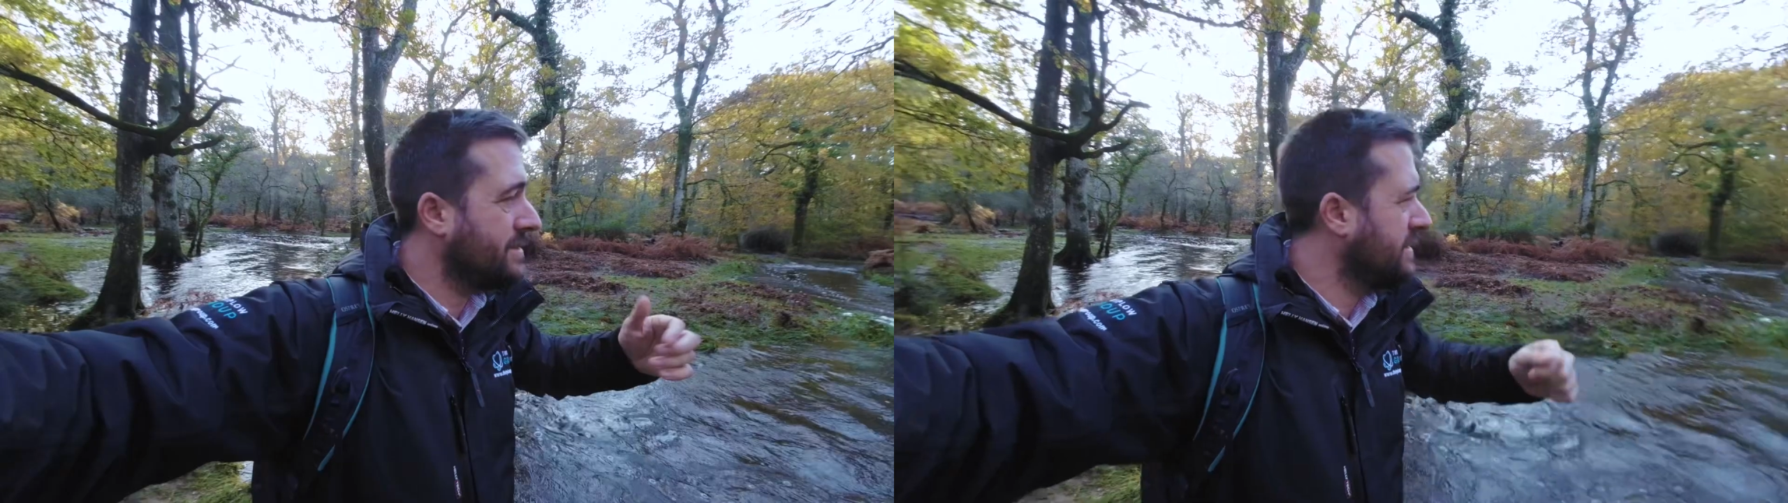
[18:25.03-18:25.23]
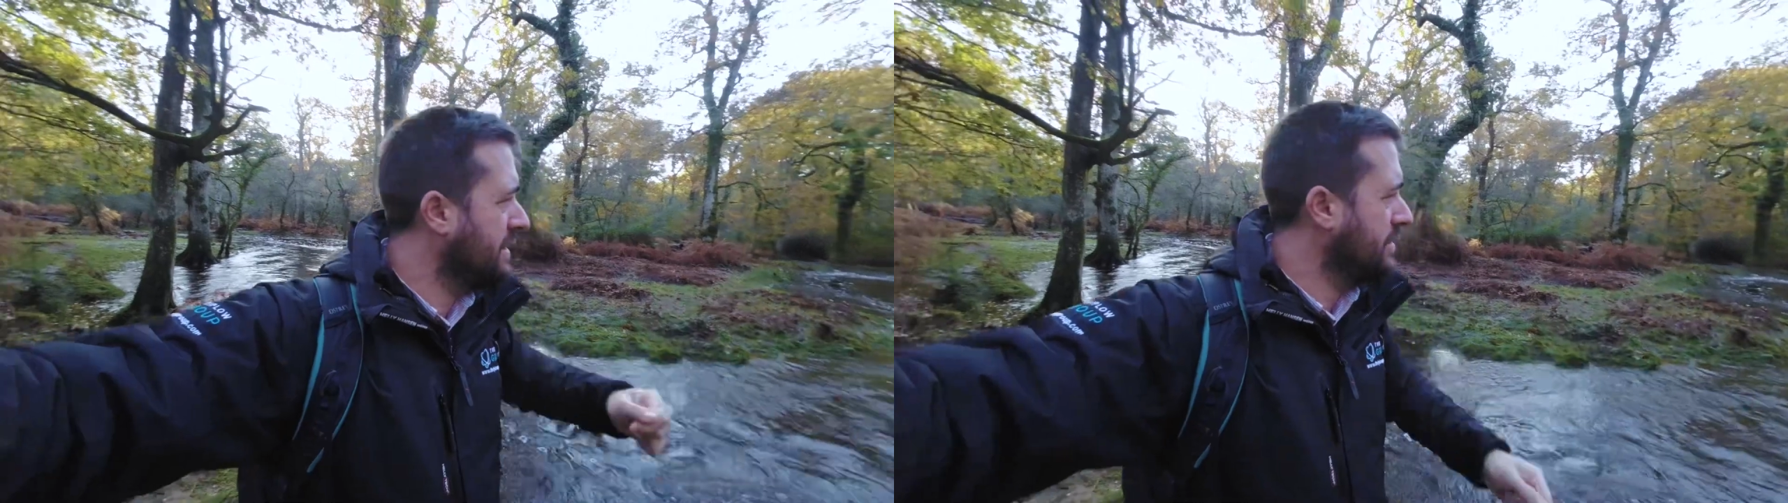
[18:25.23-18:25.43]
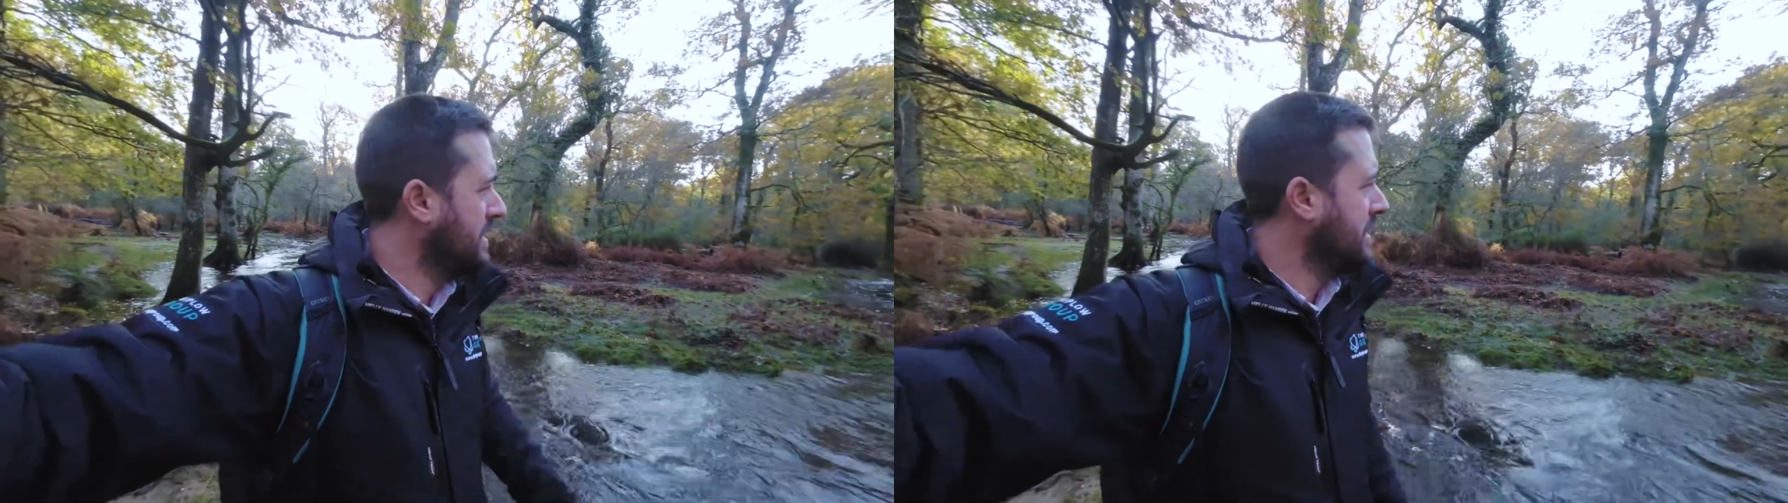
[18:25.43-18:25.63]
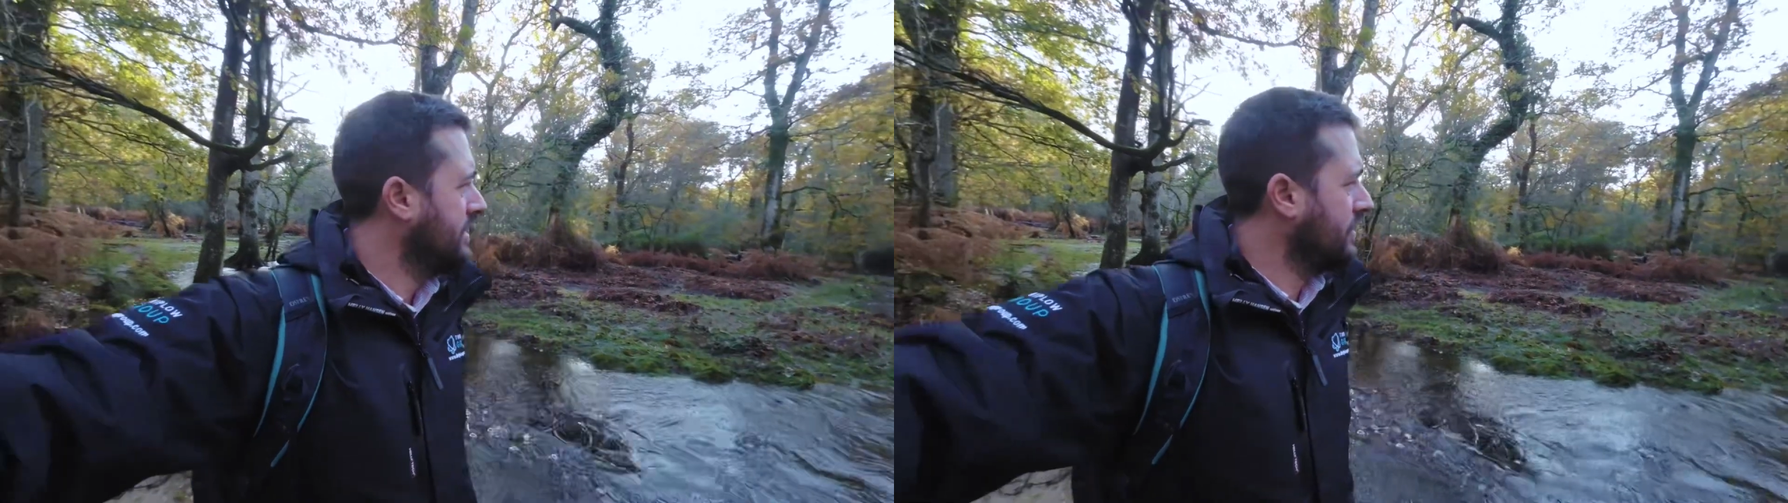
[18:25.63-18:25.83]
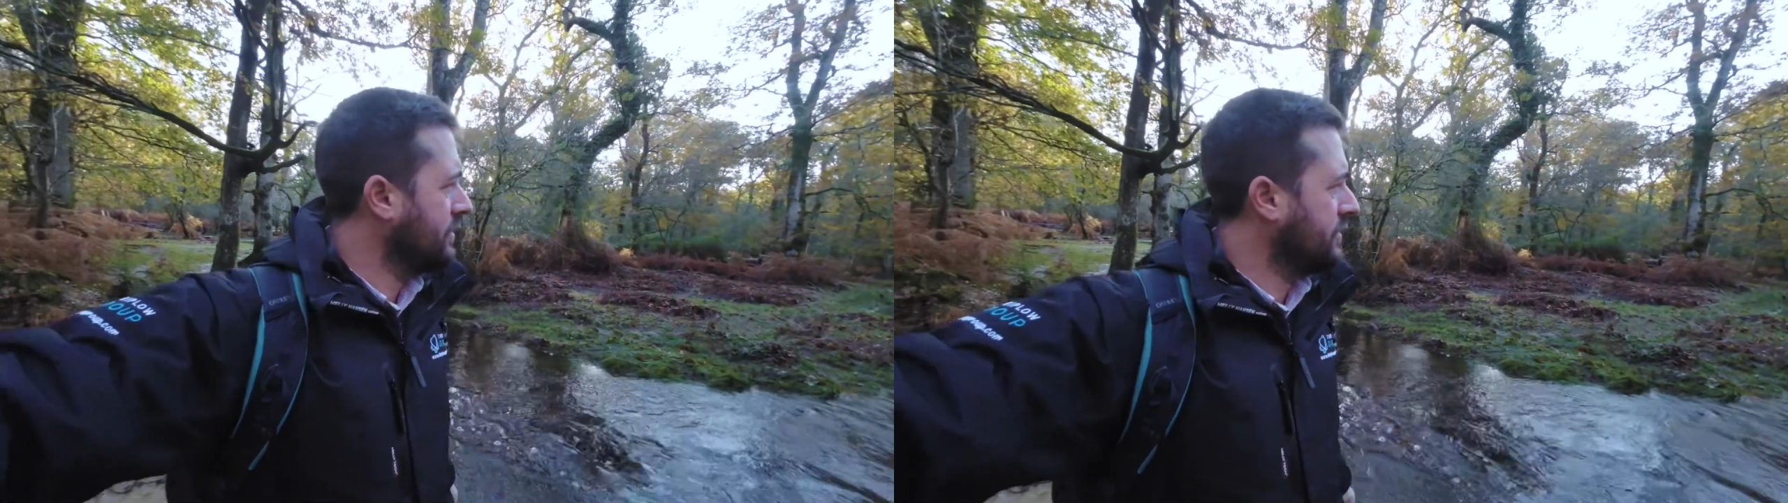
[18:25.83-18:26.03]
So
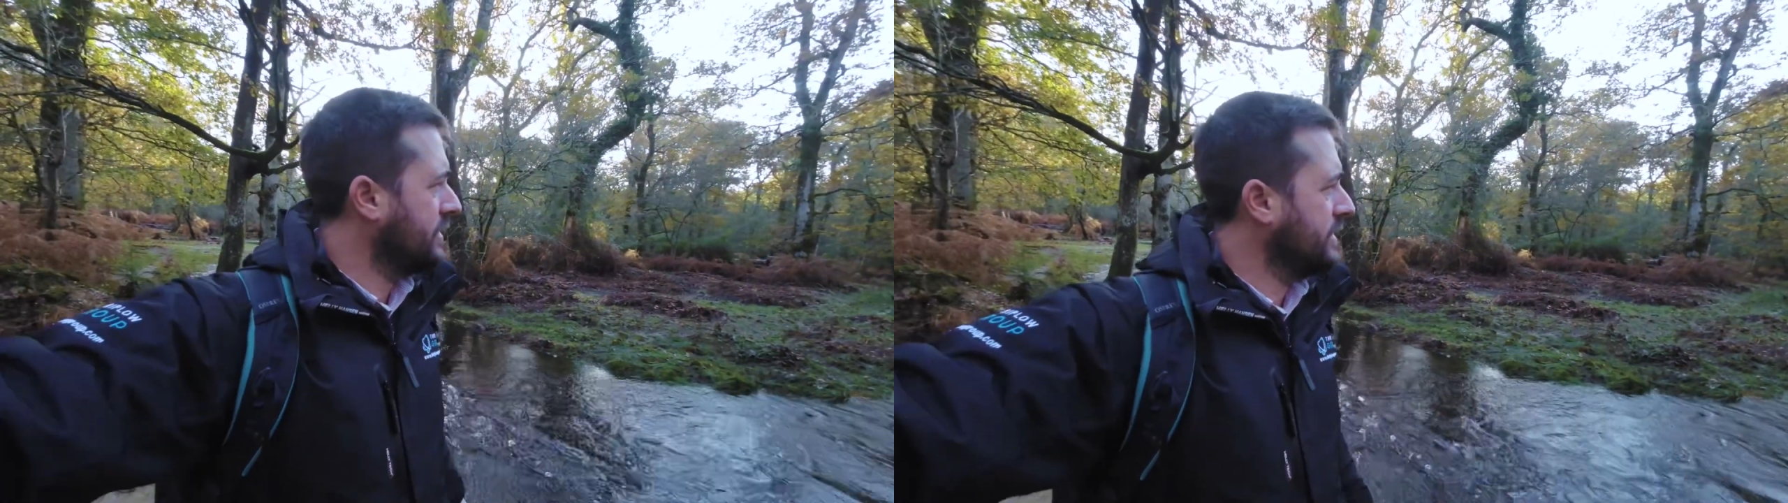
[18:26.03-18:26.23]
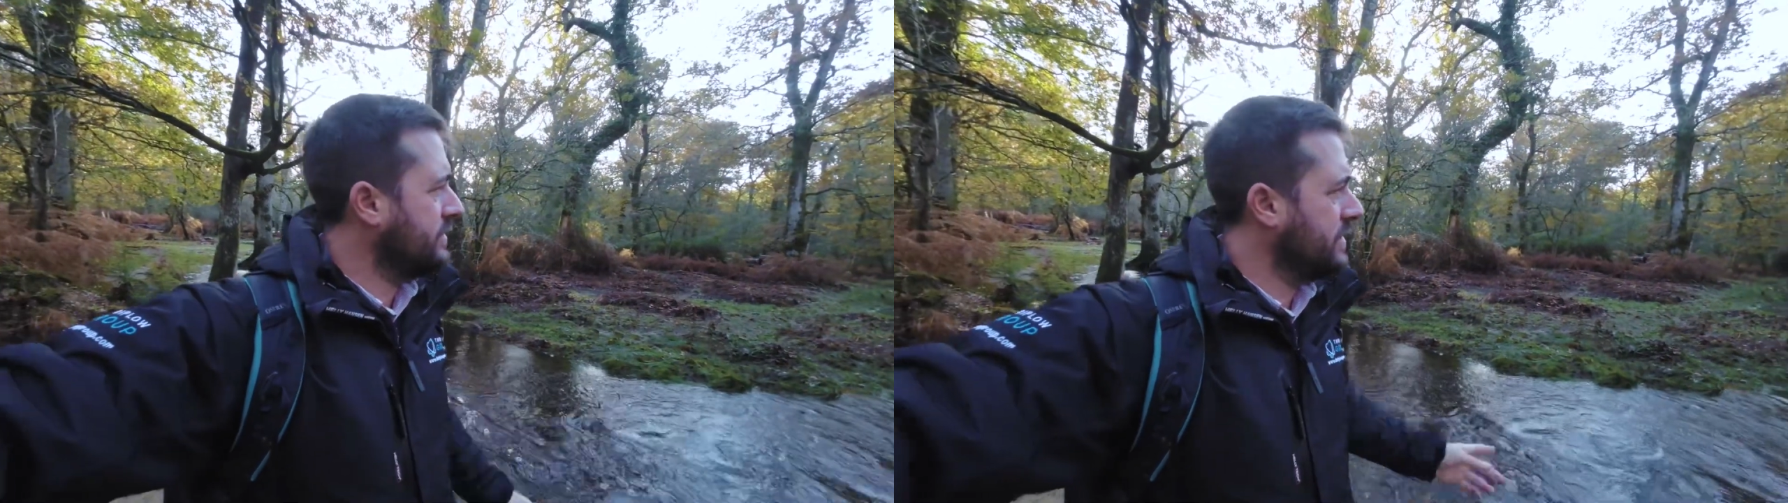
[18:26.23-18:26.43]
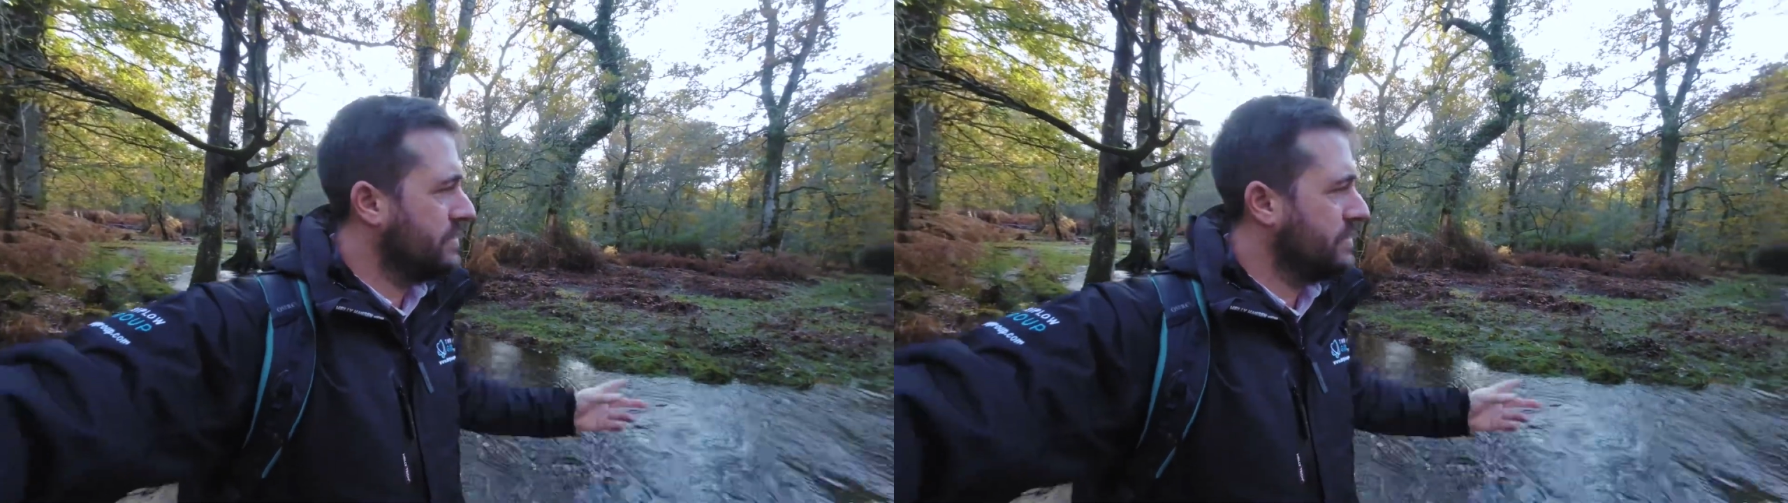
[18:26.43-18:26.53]
nice and easy,